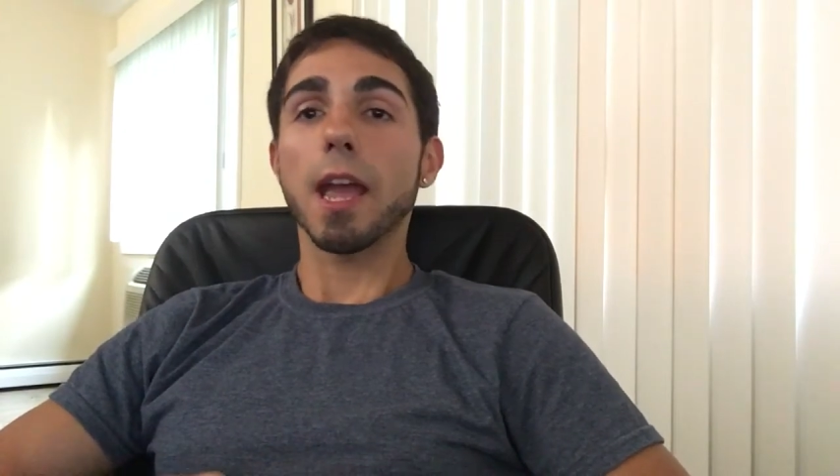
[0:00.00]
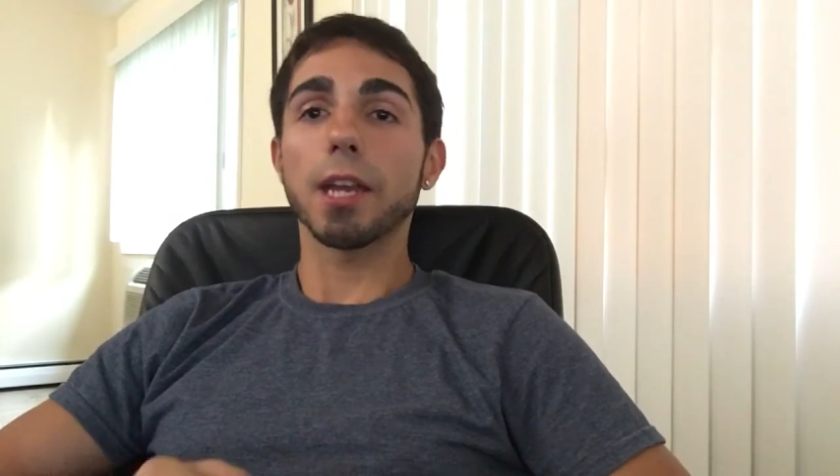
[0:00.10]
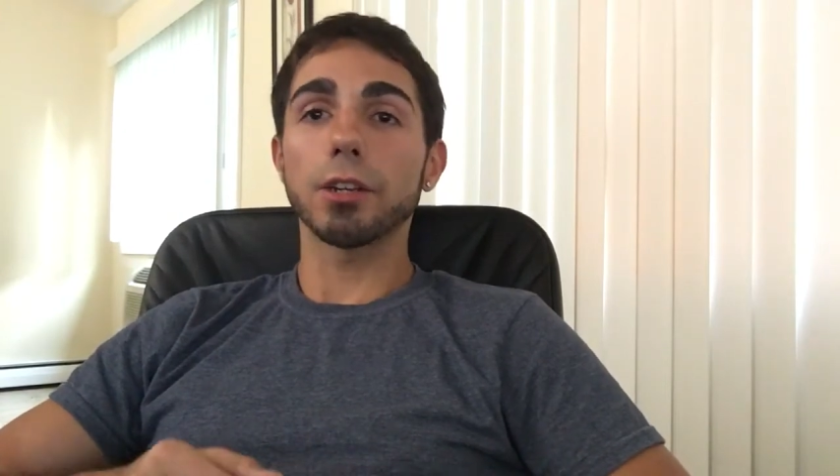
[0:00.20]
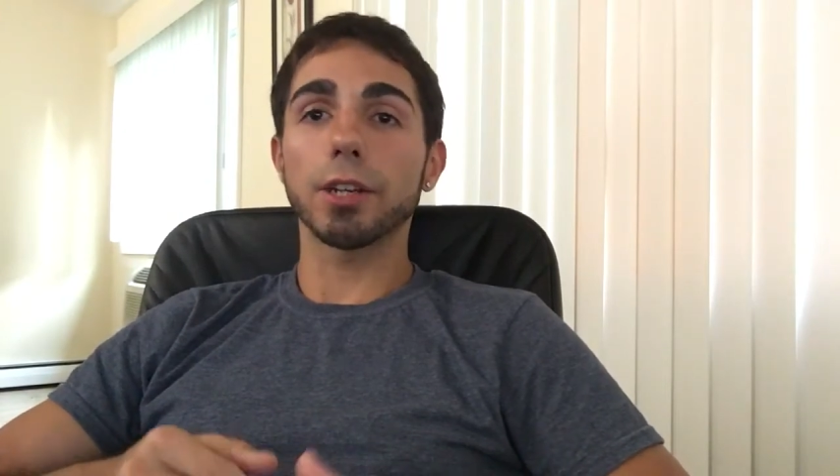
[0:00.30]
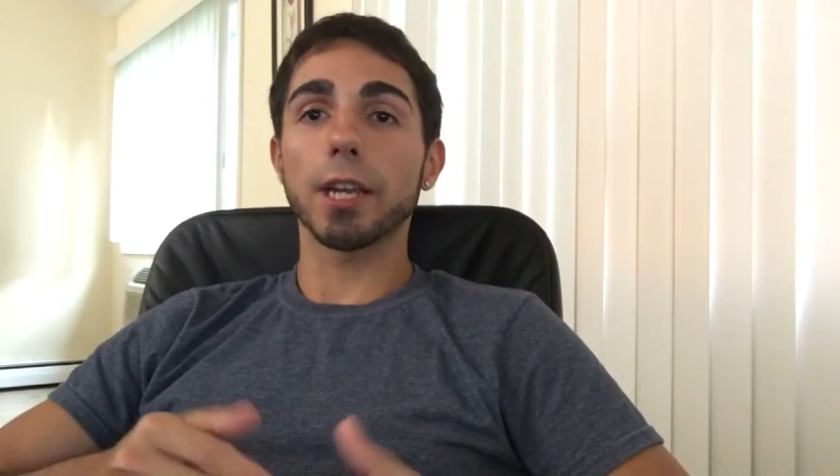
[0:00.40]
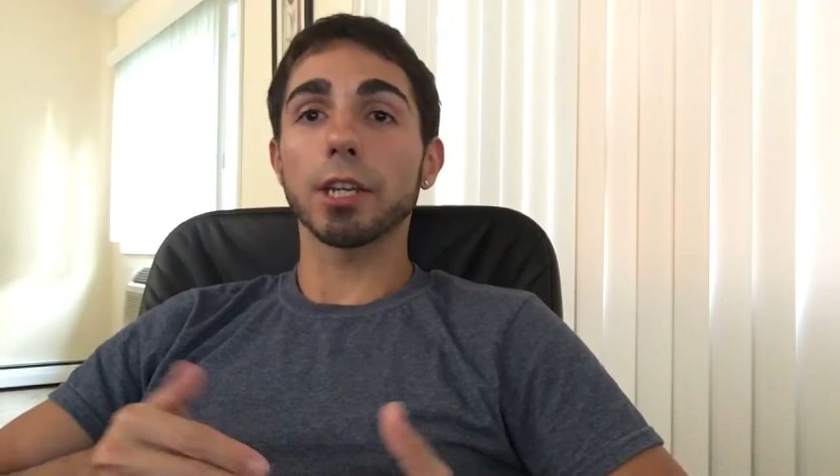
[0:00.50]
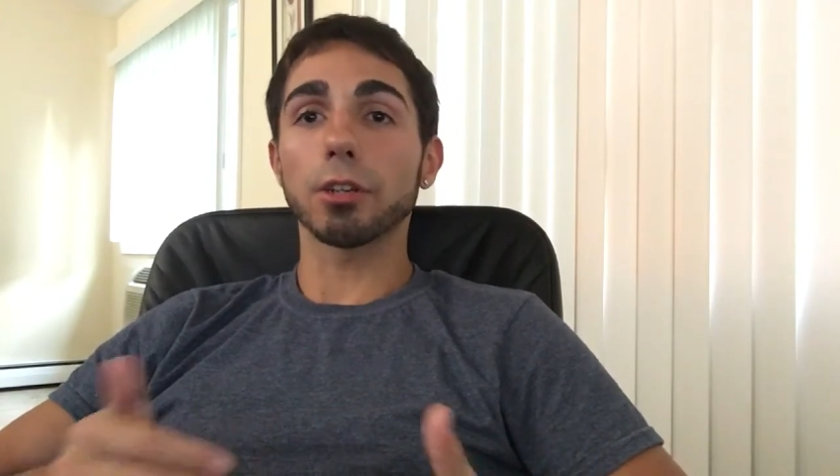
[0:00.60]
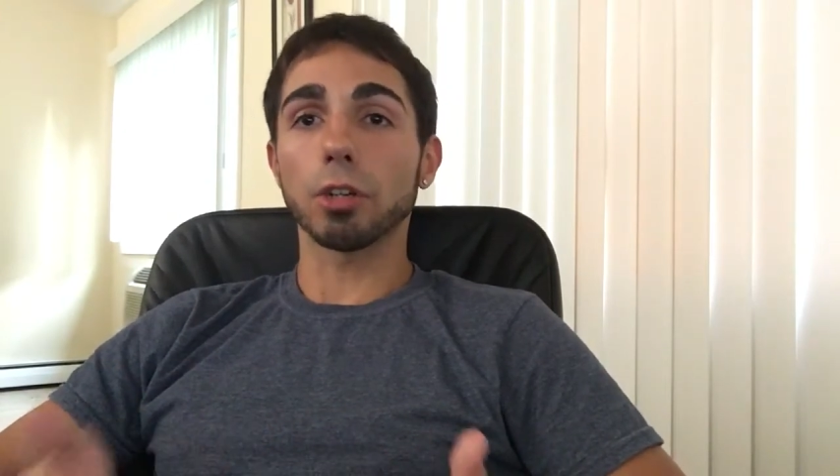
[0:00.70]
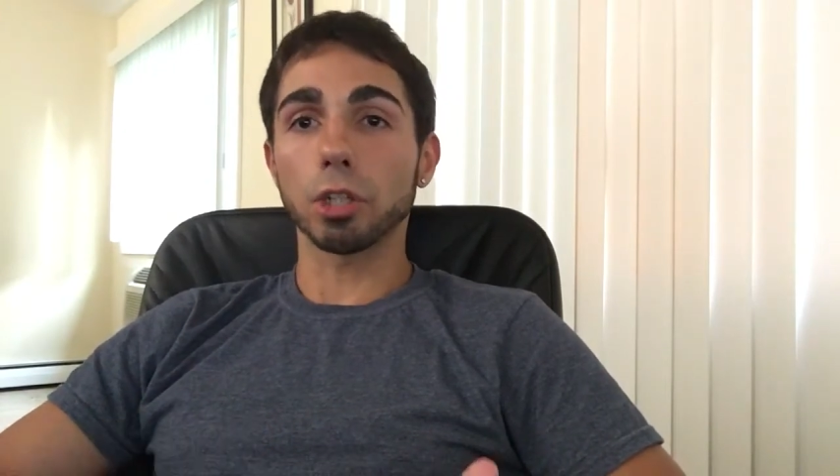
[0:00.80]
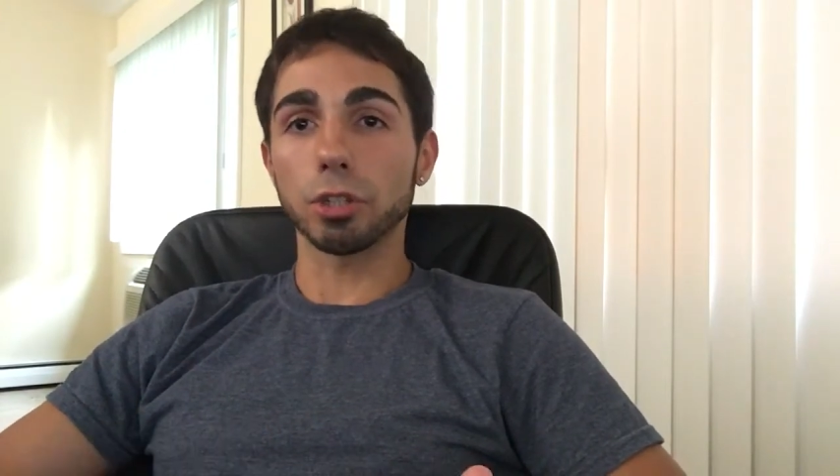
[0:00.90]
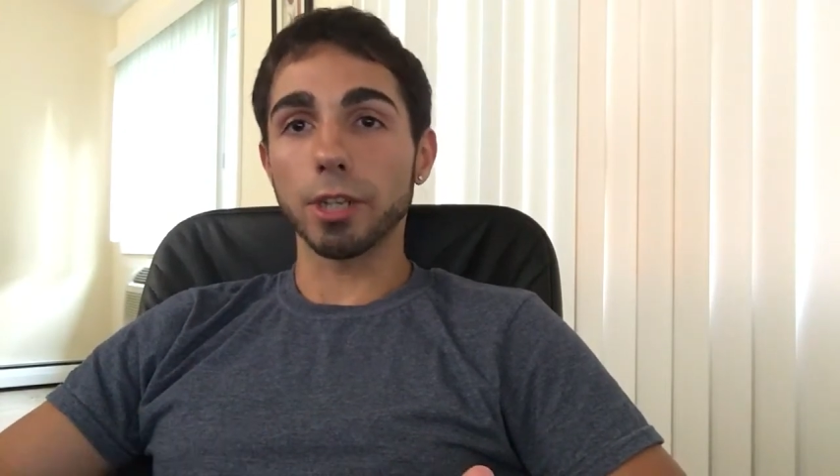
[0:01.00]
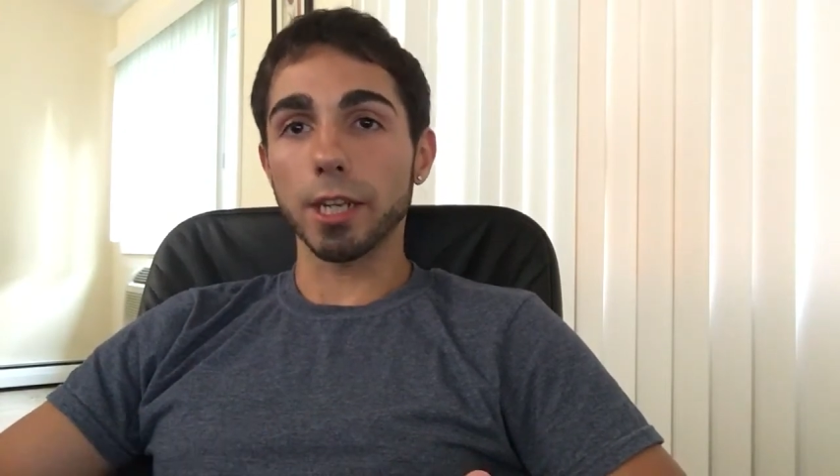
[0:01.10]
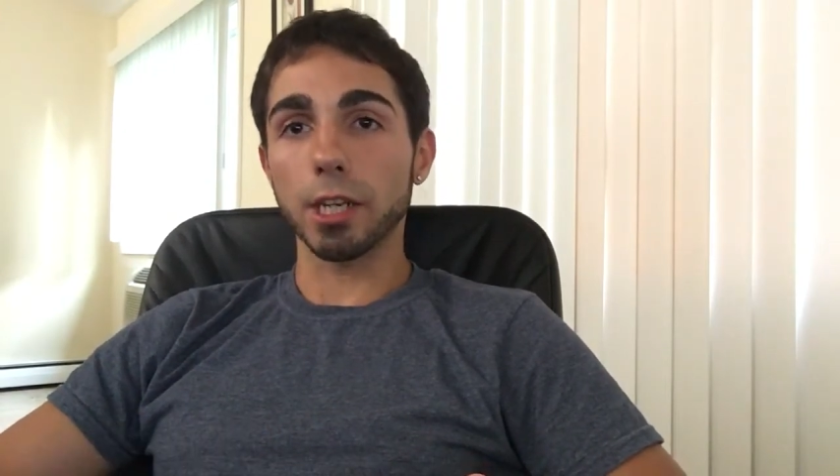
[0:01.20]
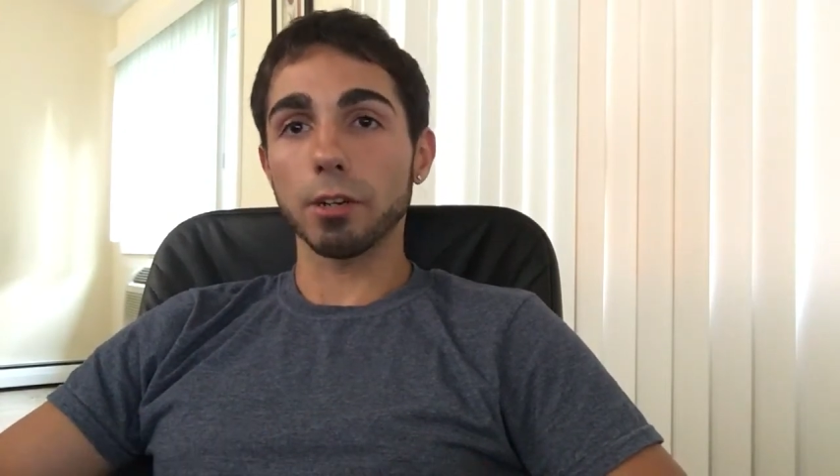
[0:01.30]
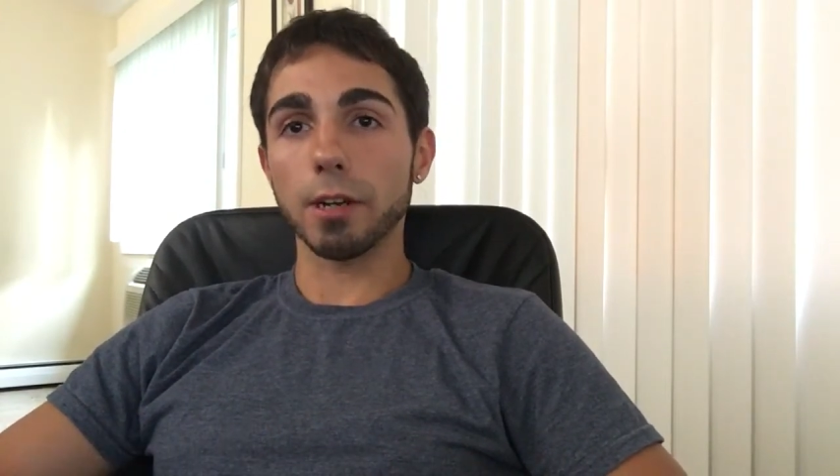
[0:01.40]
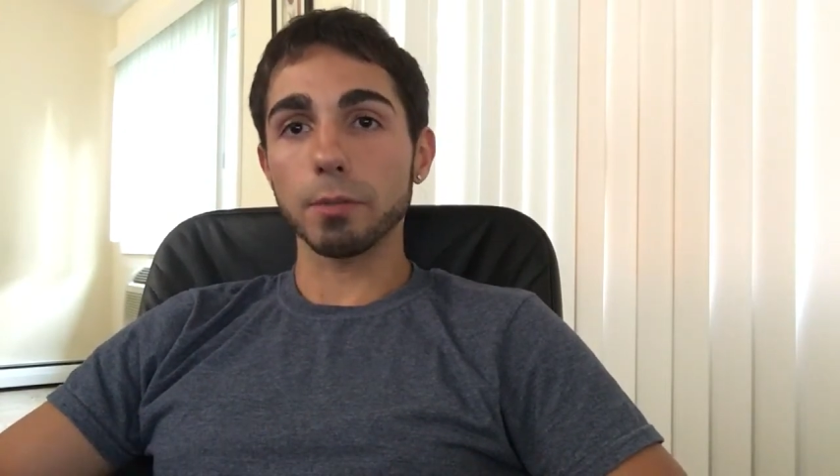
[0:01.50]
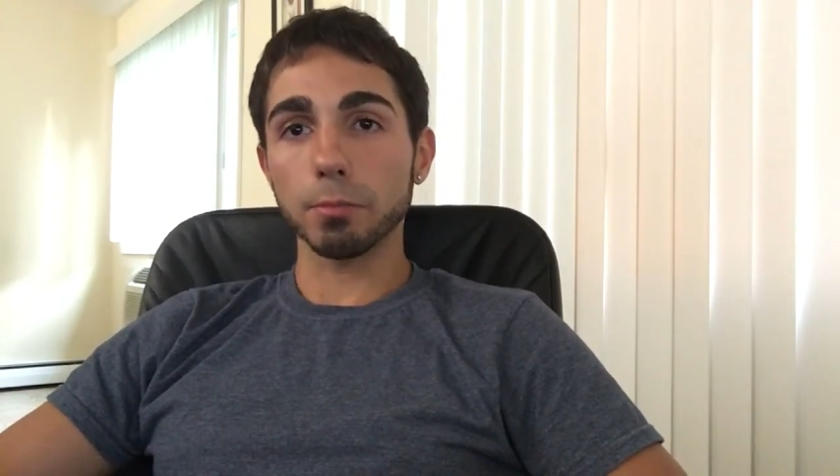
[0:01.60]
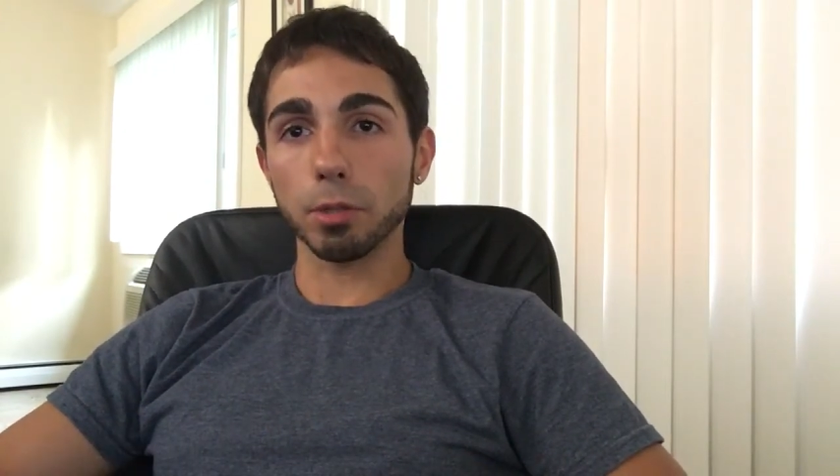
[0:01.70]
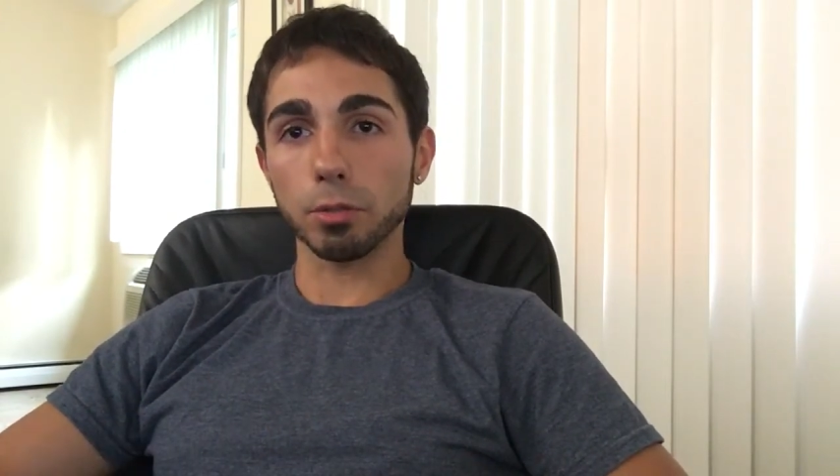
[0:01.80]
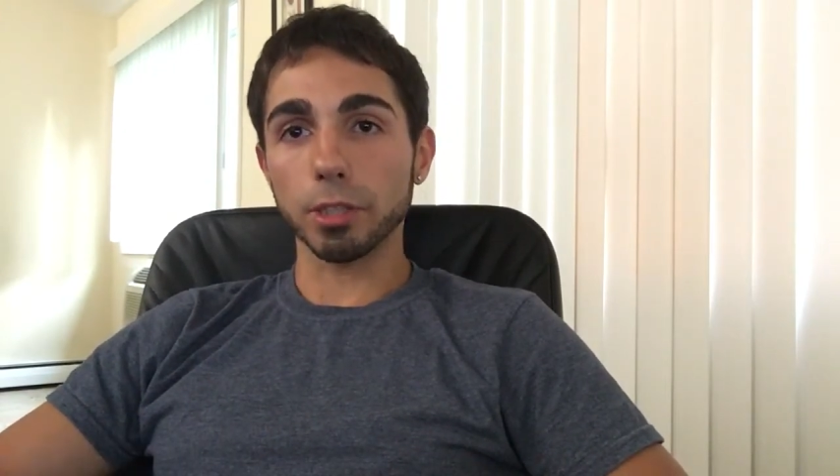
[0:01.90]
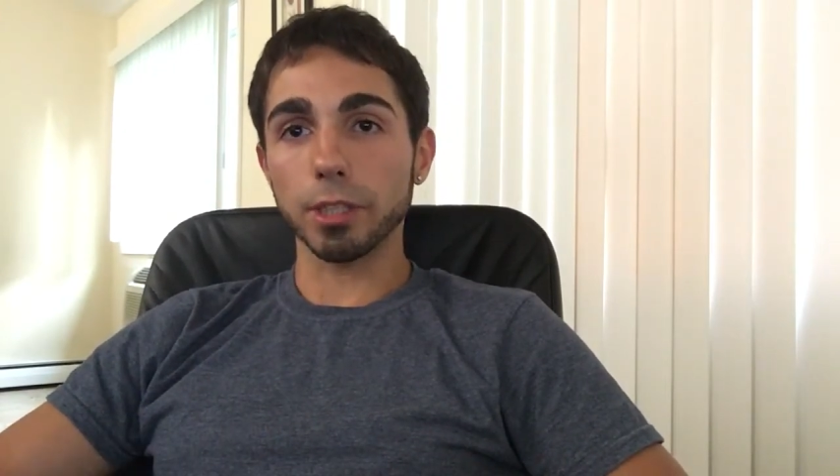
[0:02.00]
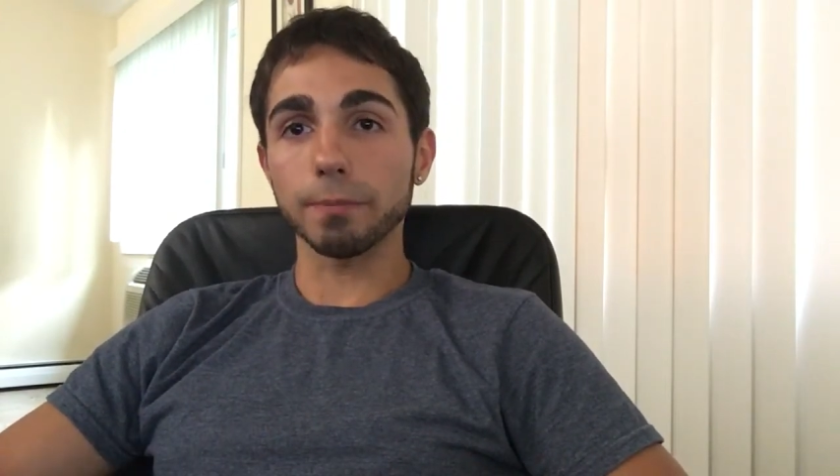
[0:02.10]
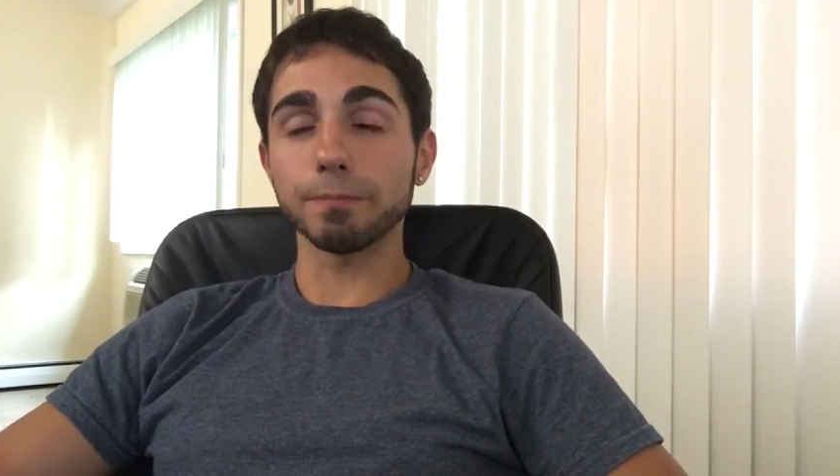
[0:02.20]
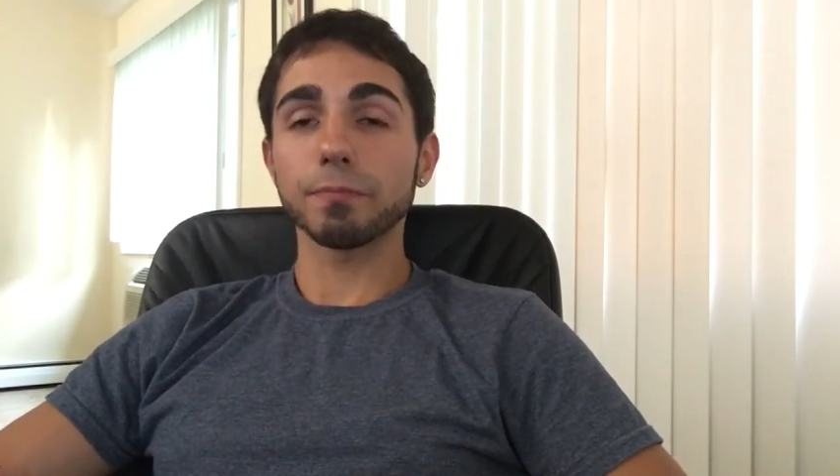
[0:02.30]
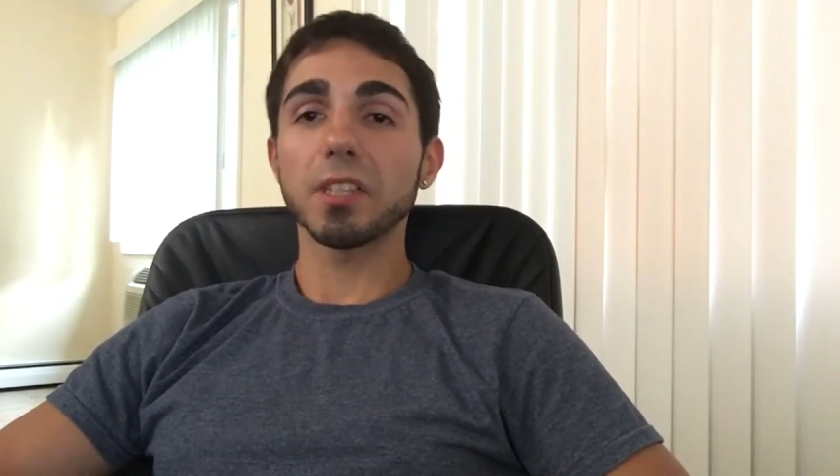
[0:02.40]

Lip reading: and you're getting your 180 grams of protein,